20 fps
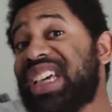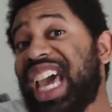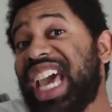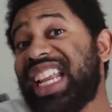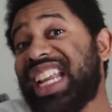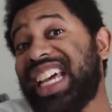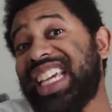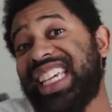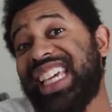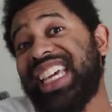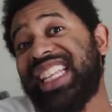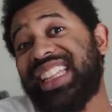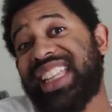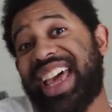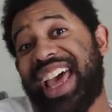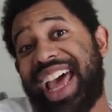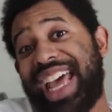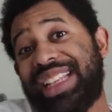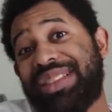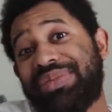And I get
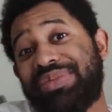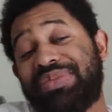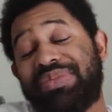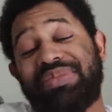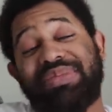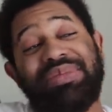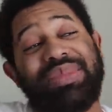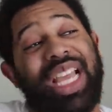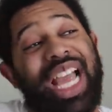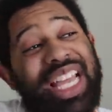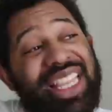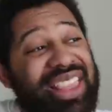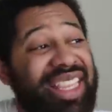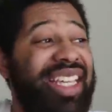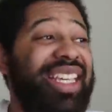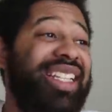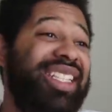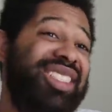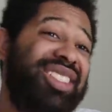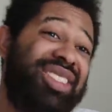that. I
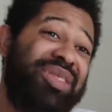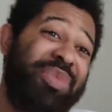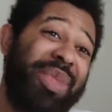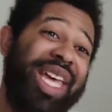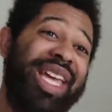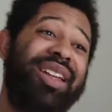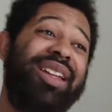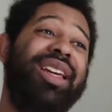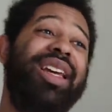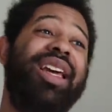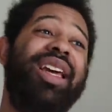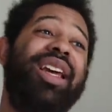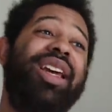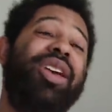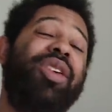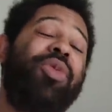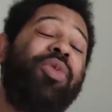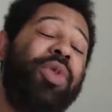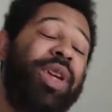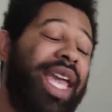think as men,
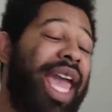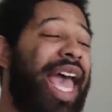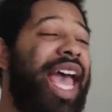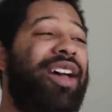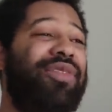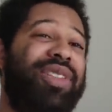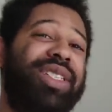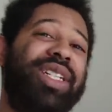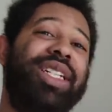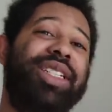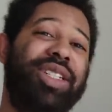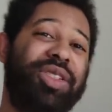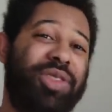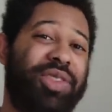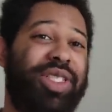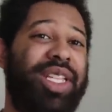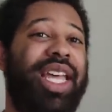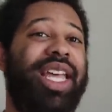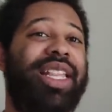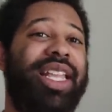we have to
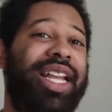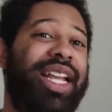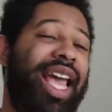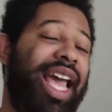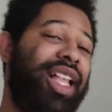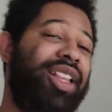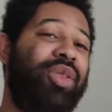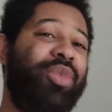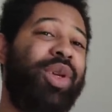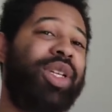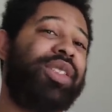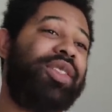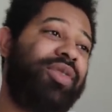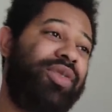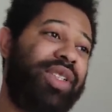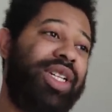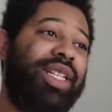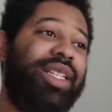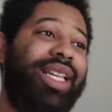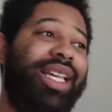understand that element
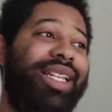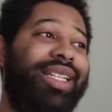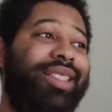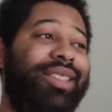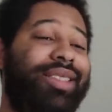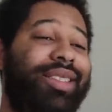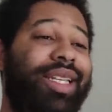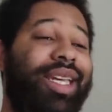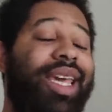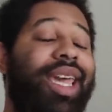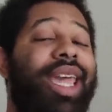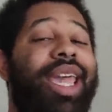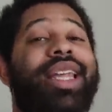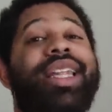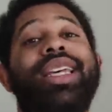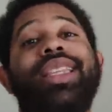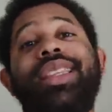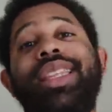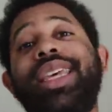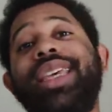of young ladies.
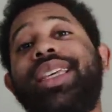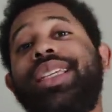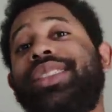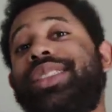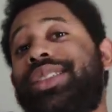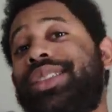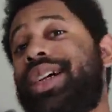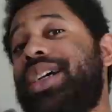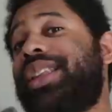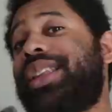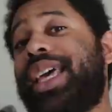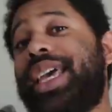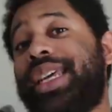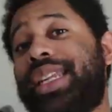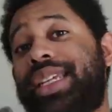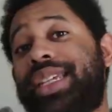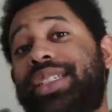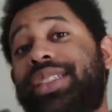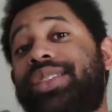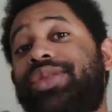And I think as young
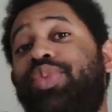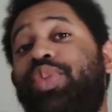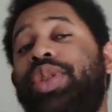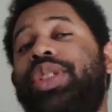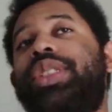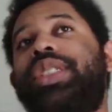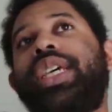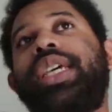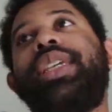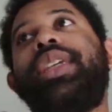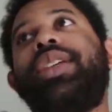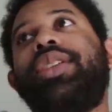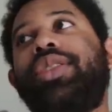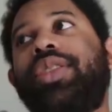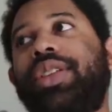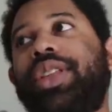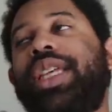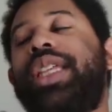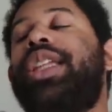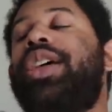ladies,
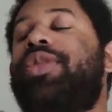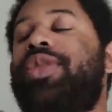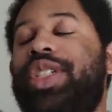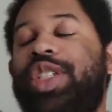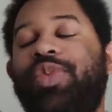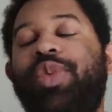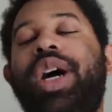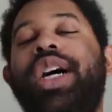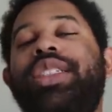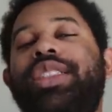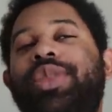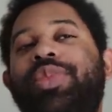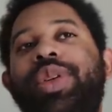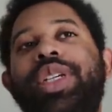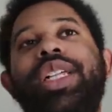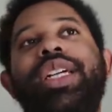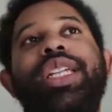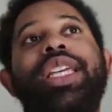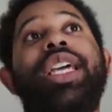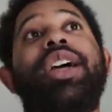particularly the
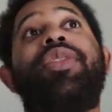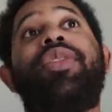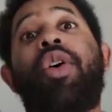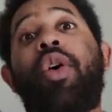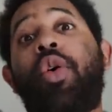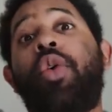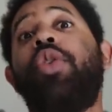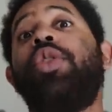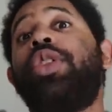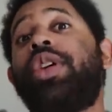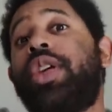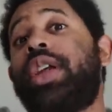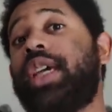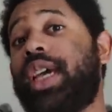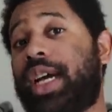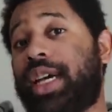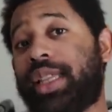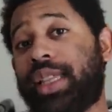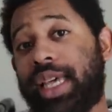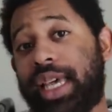responsibility of older
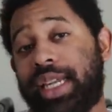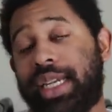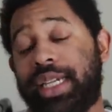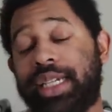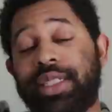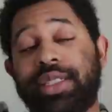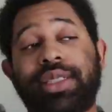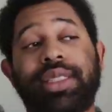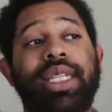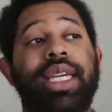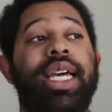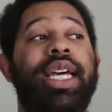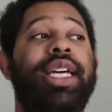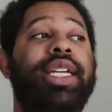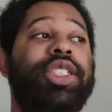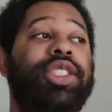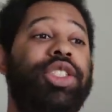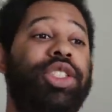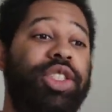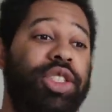young ladies,
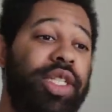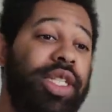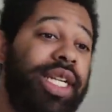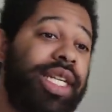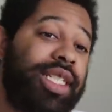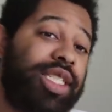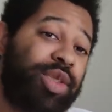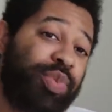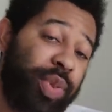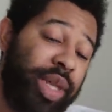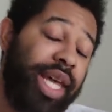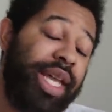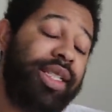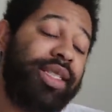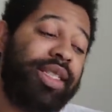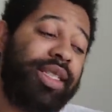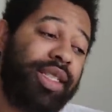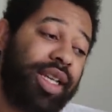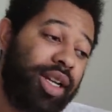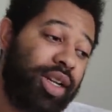should
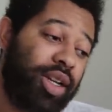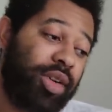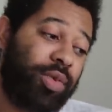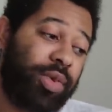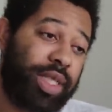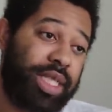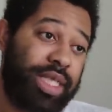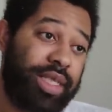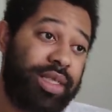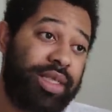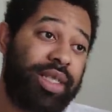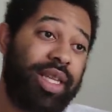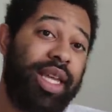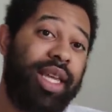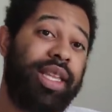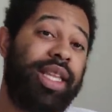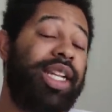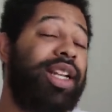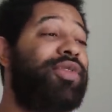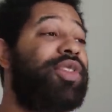explain to younger ones
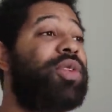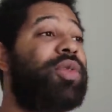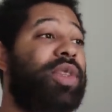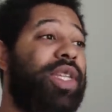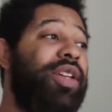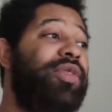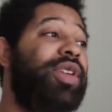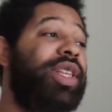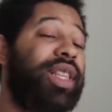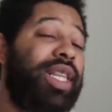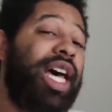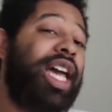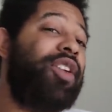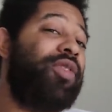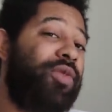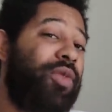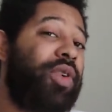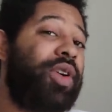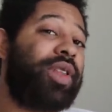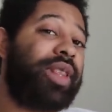that if you live a
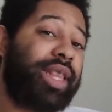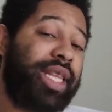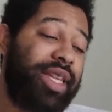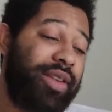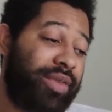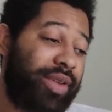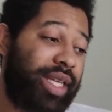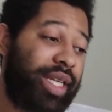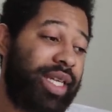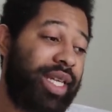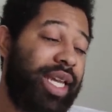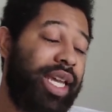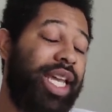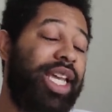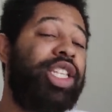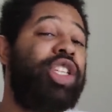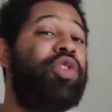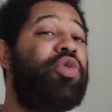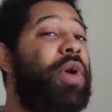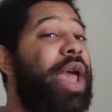life worth living,
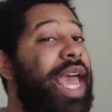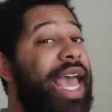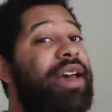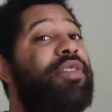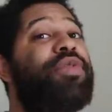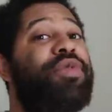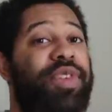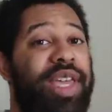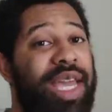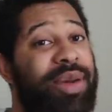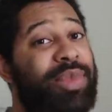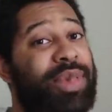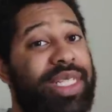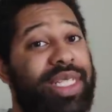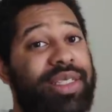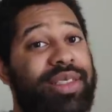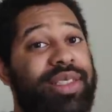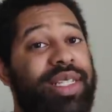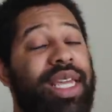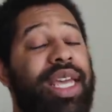and you have
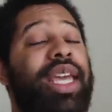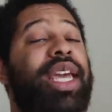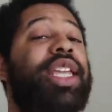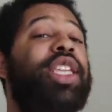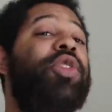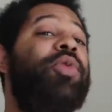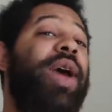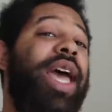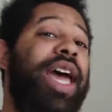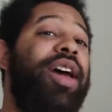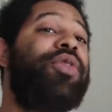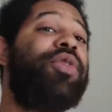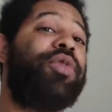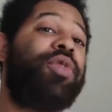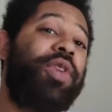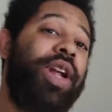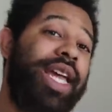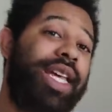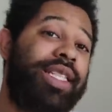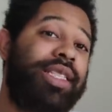families, and you have
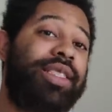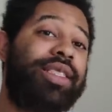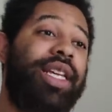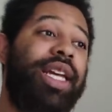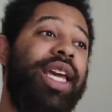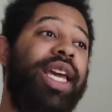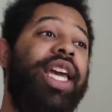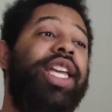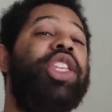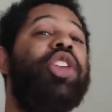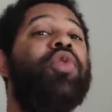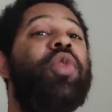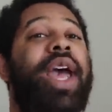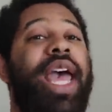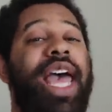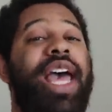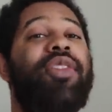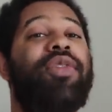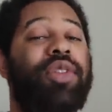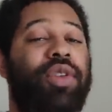friends, and you
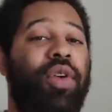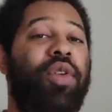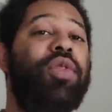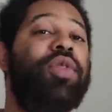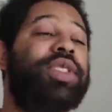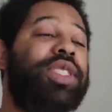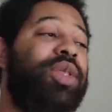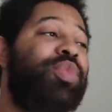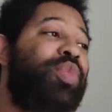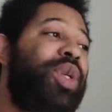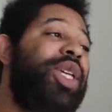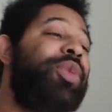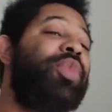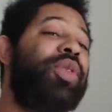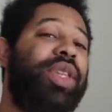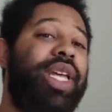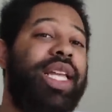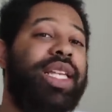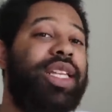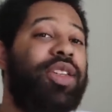have goals and
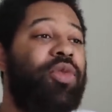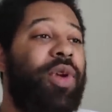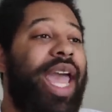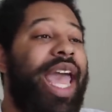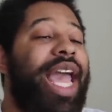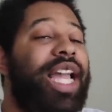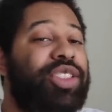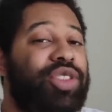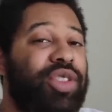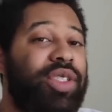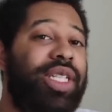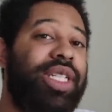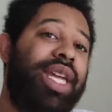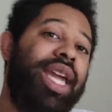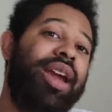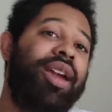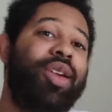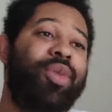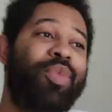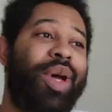people that you actually
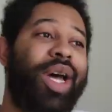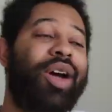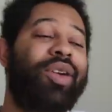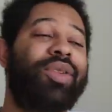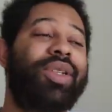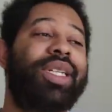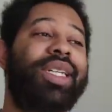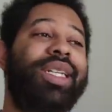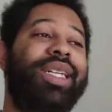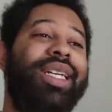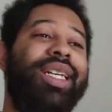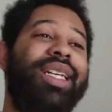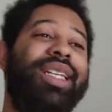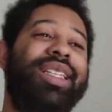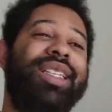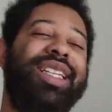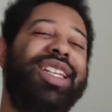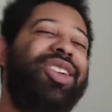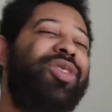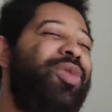care about,
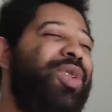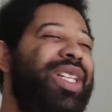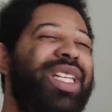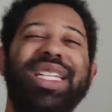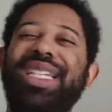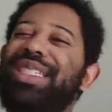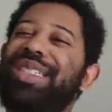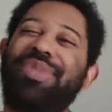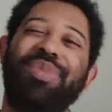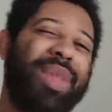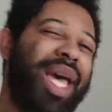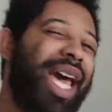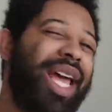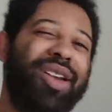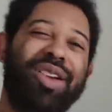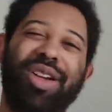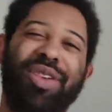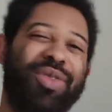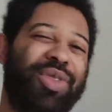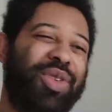then it really doesn't
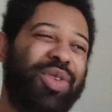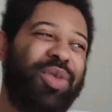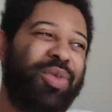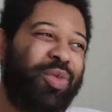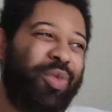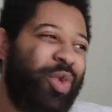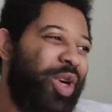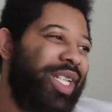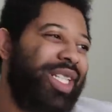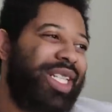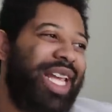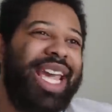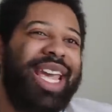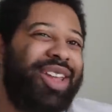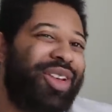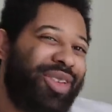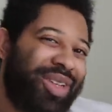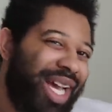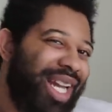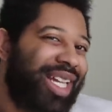matter if you're one
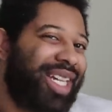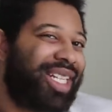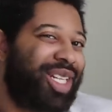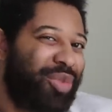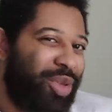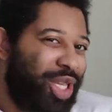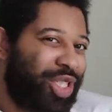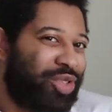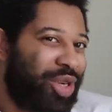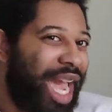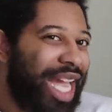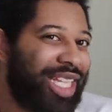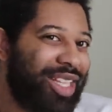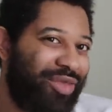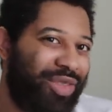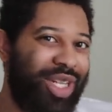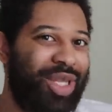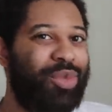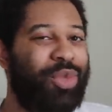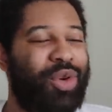day you're not going to be
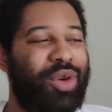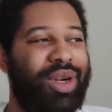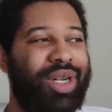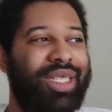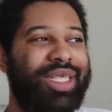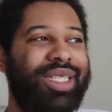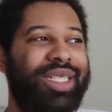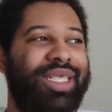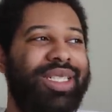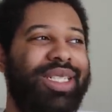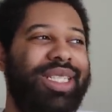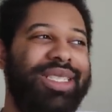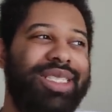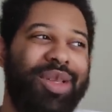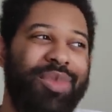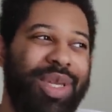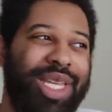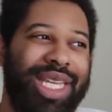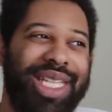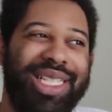attractive anymore. Because,
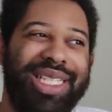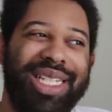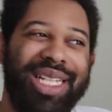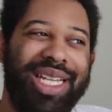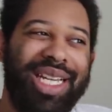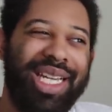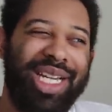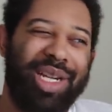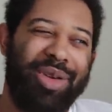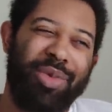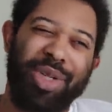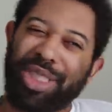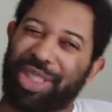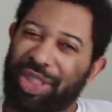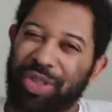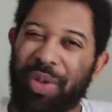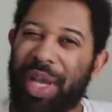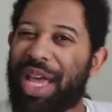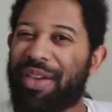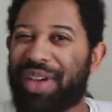I mean,
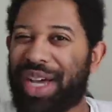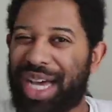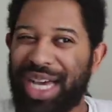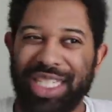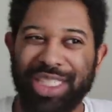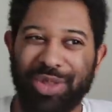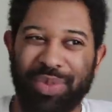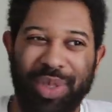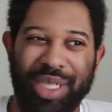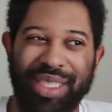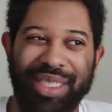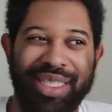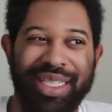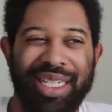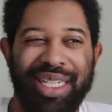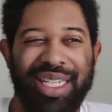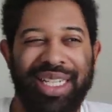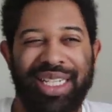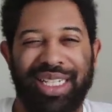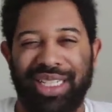once you have a
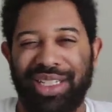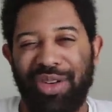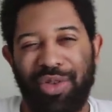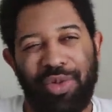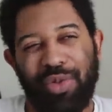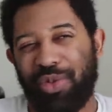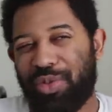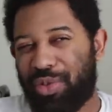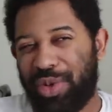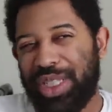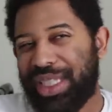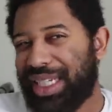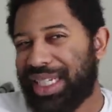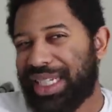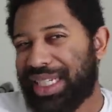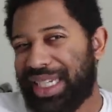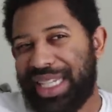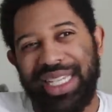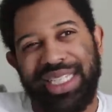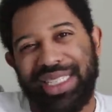husband, you don't
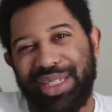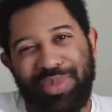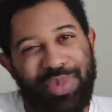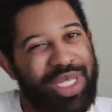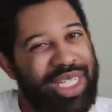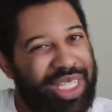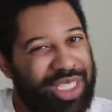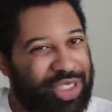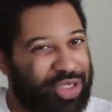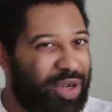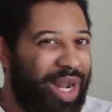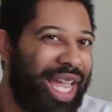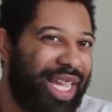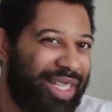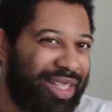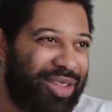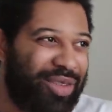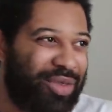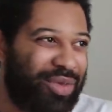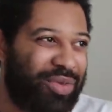really need to be
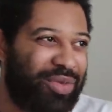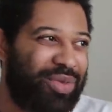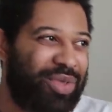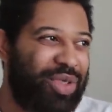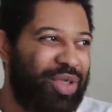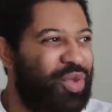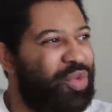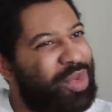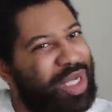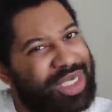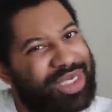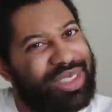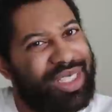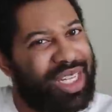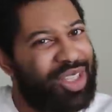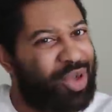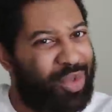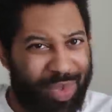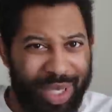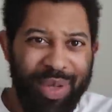attractive too much
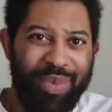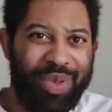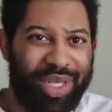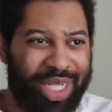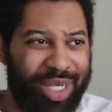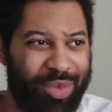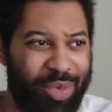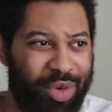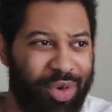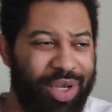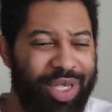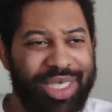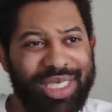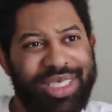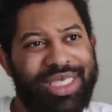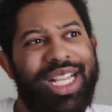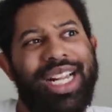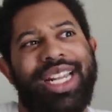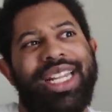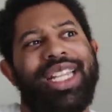to other people anymore. You
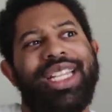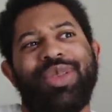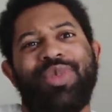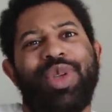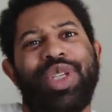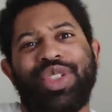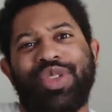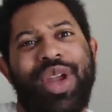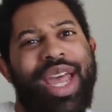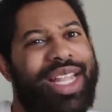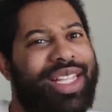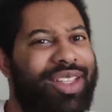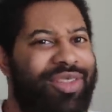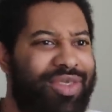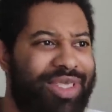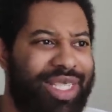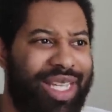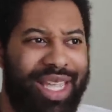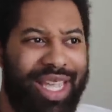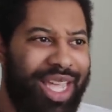just kind of need to be
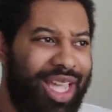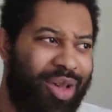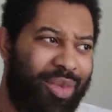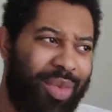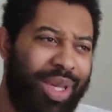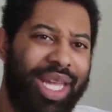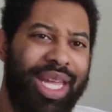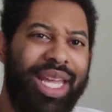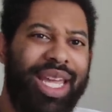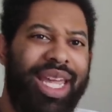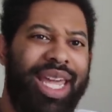attractive to him.